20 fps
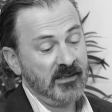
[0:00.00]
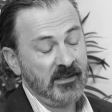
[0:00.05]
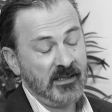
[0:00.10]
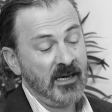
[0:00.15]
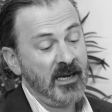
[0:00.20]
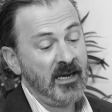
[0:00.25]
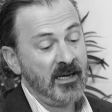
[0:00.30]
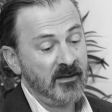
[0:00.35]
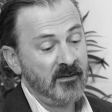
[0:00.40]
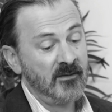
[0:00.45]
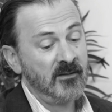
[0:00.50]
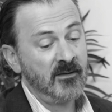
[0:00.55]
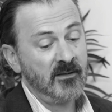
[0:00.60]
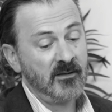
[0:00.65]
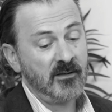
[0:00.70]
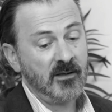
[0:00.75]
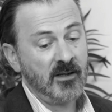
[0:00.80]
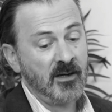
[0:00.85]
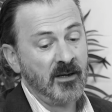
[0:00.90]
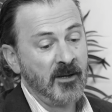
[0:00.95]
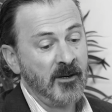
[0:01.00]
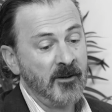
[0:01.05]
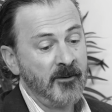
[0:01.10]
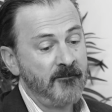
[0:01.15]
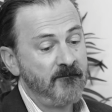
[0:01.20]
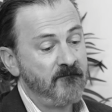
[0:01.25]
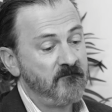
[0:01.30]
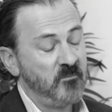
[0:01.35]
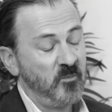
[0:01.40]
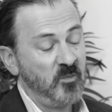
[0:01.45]
in the end,
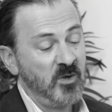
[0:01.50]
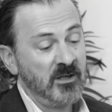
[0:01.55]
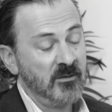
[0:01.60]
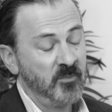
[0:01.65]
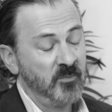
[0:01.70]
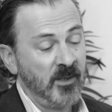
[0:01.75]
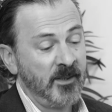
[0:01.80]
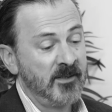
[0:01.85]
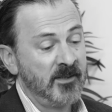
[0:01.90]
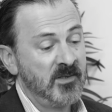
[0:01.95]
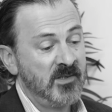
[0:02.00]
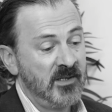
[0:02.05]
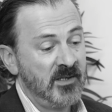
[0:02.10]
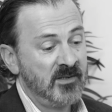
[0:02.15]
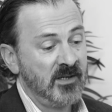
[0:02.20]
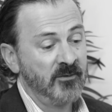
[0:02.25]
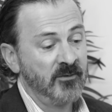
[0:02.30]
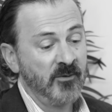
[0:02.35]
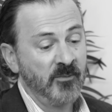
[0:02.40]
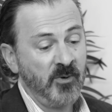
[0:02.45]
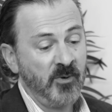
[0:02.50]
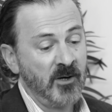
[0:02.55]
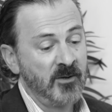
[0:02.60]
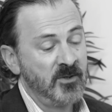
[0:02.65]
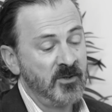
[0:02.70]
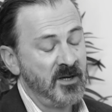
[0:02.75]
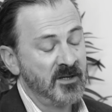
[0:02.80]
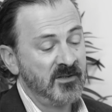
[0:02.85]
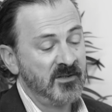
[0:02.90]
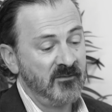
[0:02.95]
um, we completed 600
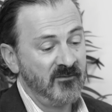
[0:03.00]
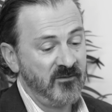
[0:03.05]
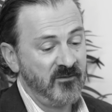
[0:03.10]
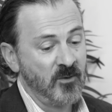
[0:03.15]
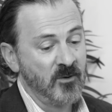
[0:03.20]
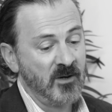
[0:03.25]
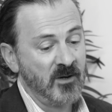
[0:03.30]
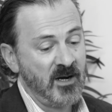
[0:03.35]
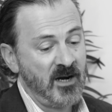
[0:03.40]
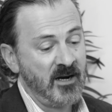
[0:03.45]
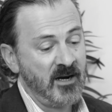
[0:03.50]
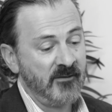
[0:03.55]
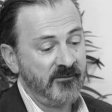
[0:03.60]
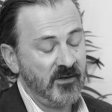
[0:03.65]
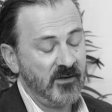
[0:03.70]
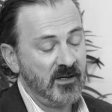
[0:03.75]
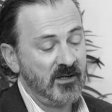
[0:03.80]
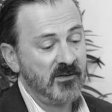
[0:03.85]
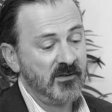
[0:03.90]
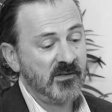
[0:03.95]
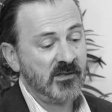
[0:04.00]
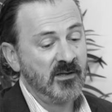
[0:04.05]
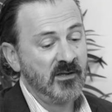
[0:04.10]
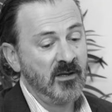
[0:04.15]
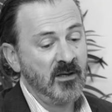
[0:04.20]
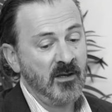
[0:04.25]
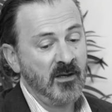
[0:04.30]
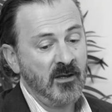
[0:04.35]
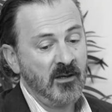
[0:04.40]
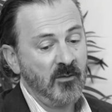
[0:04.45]
projects in four and a half years.
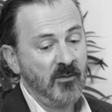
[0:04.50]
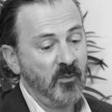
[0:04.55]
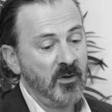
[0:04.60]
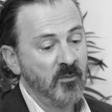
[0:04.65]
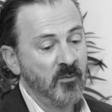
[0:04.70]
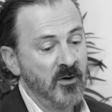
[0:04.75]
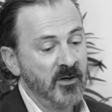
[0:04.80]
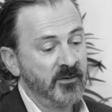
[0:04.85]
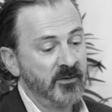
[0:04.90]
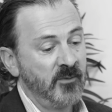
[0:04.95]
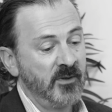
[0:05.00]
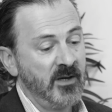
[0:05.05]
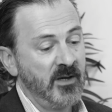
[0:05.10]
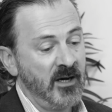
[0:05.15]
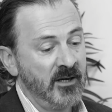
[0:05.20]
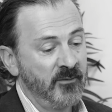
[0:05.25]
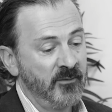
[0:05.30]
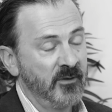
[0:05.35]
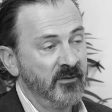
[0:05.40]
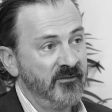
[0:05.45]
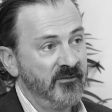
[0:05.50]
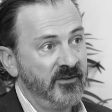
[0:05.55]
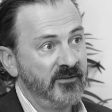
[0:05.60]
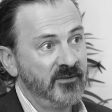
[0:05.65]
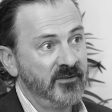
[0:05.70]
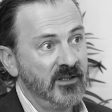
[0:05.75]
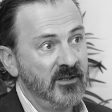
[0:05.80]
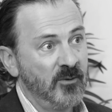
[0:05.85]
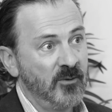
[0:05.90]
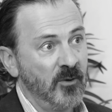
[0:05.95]
We worked with
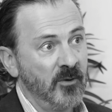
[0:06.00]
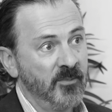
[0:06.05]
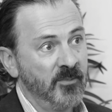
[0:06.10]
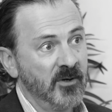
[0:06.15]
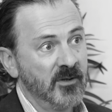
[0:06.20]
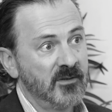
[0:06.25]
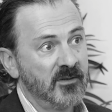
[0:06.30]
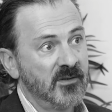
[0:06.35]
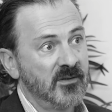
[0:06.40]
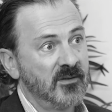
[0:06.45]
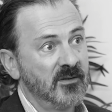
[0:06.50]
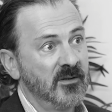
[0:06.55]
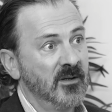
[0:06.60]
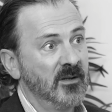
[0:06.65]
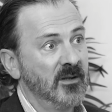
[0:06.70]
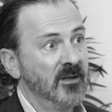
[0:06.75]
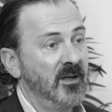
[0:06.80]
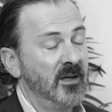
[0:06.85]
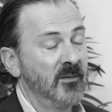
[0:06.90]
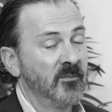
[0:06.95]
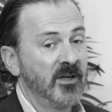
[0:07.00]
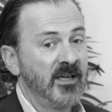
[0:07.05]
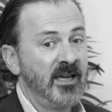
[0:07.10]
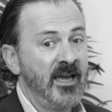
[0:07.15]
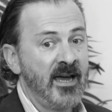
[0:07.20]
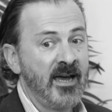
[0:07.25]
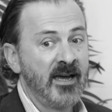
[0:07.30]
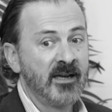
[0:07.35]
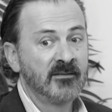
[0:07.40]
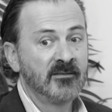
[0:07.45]
150 corporates and we
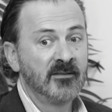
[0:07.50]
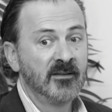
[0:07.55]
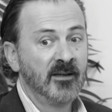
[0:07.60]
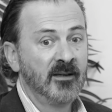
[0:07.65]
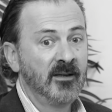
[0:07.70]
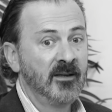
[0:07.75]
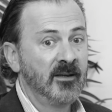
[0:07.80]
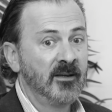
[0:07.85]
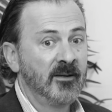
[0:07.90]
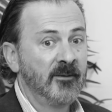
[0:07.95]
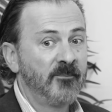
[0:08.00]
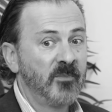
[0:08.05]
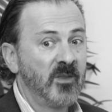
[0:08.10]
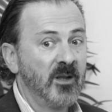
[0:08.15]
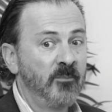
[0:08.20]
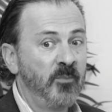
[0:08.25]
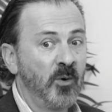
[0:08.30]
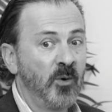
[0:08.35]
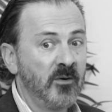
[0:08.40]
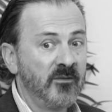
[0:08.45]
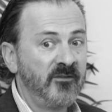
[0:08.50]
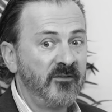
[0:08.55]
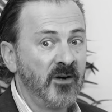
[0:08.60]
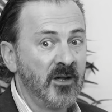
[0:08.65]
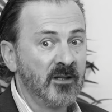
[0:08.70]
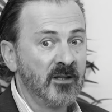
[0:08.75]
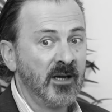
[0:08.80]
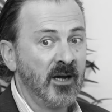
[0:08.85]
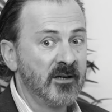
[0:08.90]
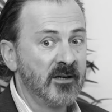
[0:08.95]
had a
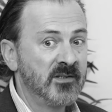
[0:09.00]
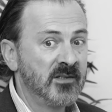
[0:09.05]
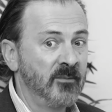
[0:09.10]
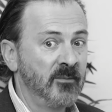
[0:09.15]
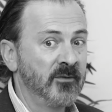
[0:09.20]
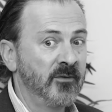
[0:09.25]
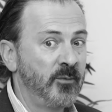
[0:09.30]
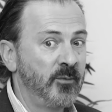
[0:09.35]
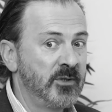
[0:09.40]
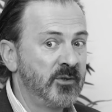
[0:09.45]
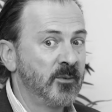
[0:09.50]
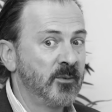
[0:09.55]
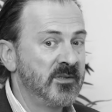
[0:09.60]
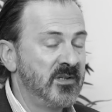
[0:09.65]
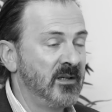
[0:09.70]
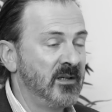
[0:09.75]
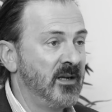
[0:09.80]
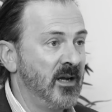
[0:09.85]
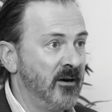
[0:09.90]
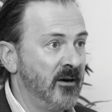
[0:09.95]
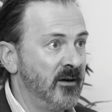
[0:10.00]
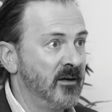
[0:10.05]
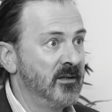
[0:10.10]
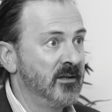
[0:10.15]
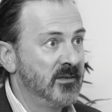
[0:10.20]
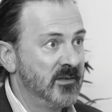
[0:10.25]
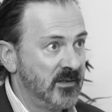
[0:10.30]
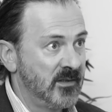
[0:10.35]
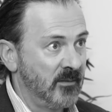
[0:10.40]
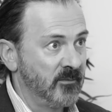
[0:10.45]
portfolio, some of which was
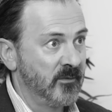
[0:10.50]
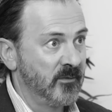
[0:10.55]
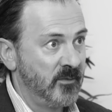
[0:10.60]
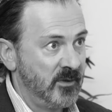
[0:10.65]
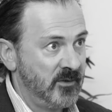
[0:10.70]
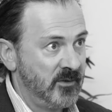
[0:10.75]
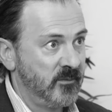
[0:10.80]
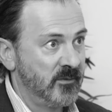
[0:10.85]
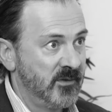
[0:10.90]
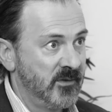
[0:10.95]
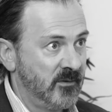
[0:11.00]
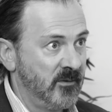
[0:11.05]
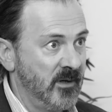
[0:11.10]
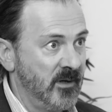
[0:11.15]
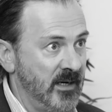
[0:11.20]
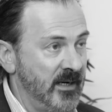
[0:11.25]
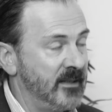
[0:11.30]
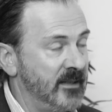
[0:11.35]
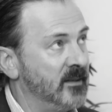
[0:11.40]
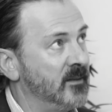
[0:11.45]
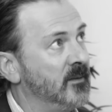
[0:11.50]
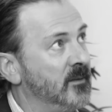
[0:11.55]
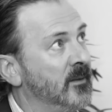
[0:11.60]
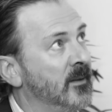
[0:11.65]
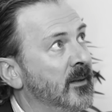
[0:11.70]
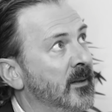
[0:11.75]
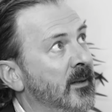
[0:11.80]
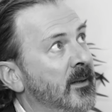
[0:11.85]
inherited, some of which was created,